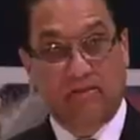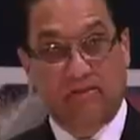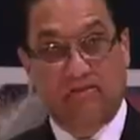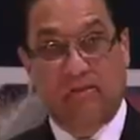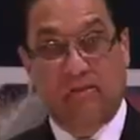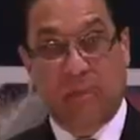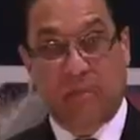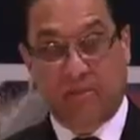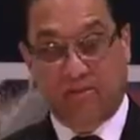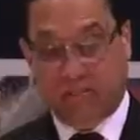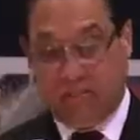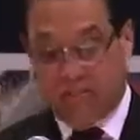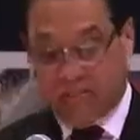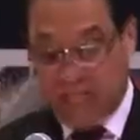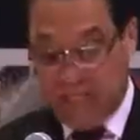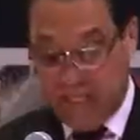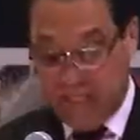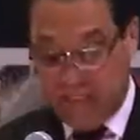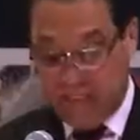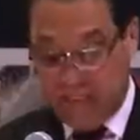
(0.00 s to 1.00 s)
for
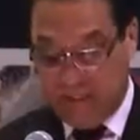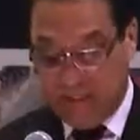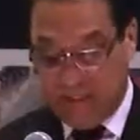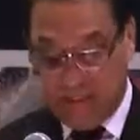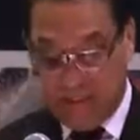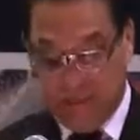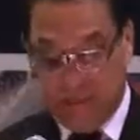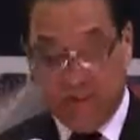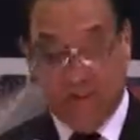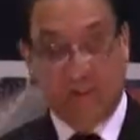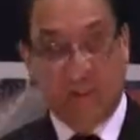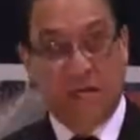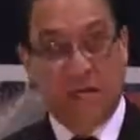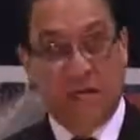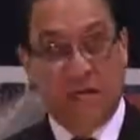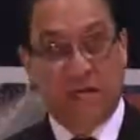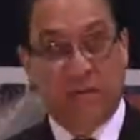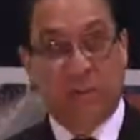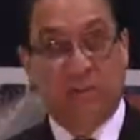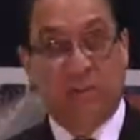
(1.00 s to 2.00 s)
45 days.
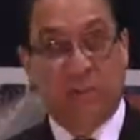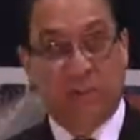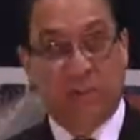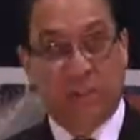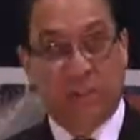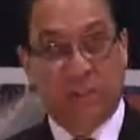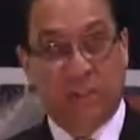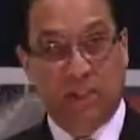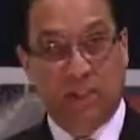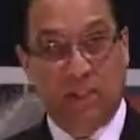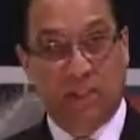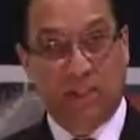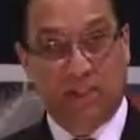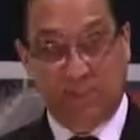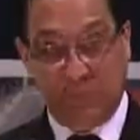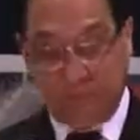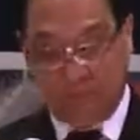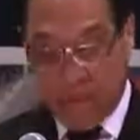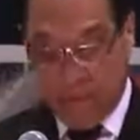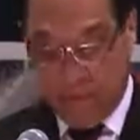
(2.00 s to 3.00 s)
That is until the 9th
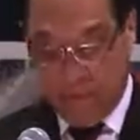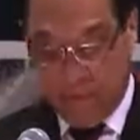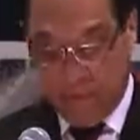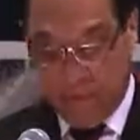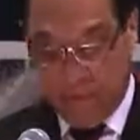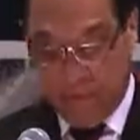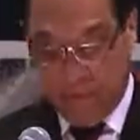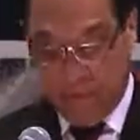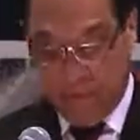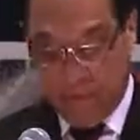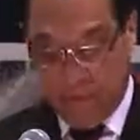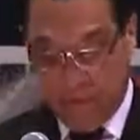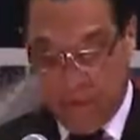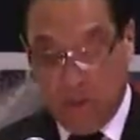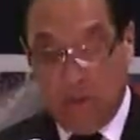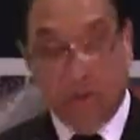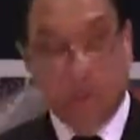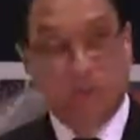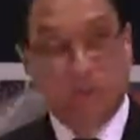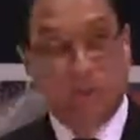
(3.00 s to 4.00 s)
of December.
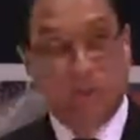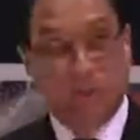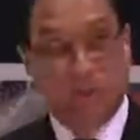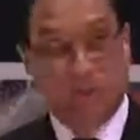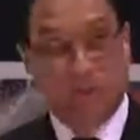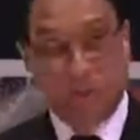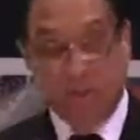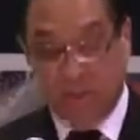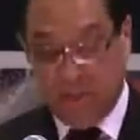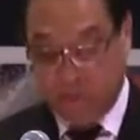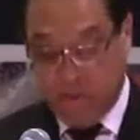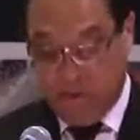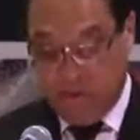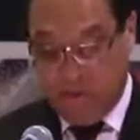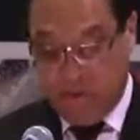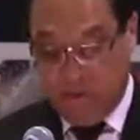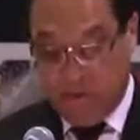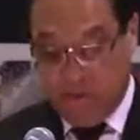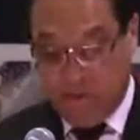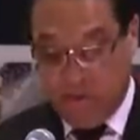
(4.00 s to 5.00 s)
During this
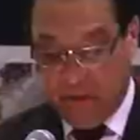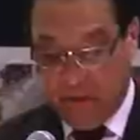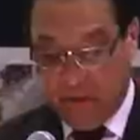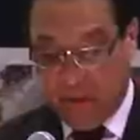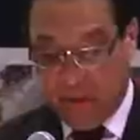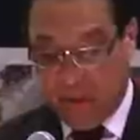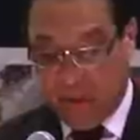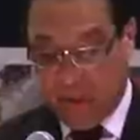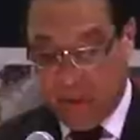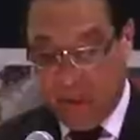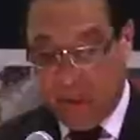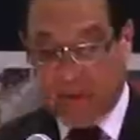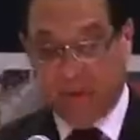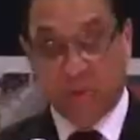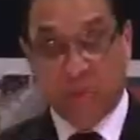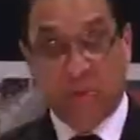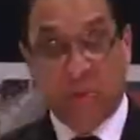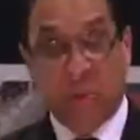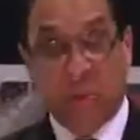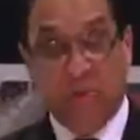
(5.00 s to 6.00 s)
period, the
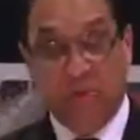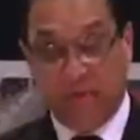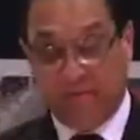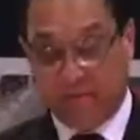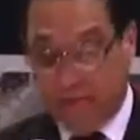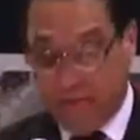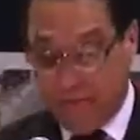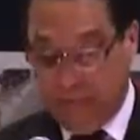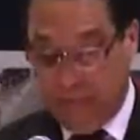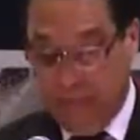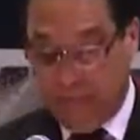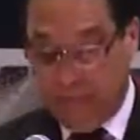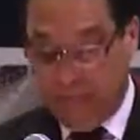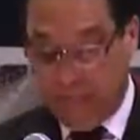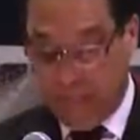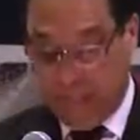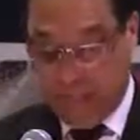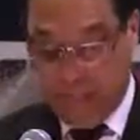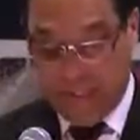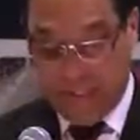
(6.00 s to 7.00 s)
jobs will have to be
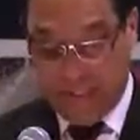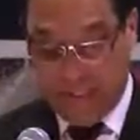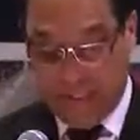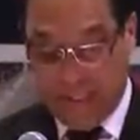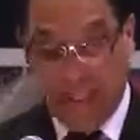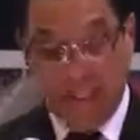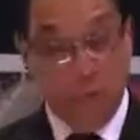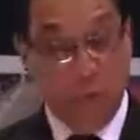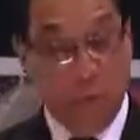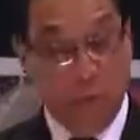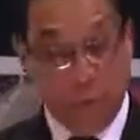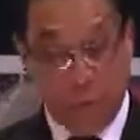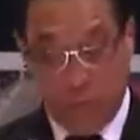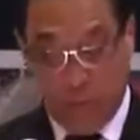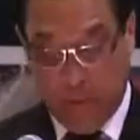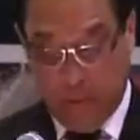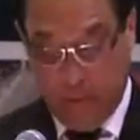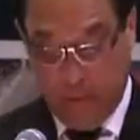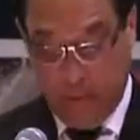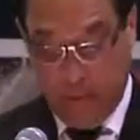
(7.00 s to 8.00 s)
advertised in the
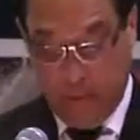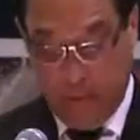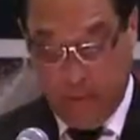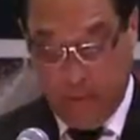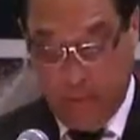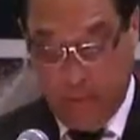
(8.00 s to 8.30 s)
usual way,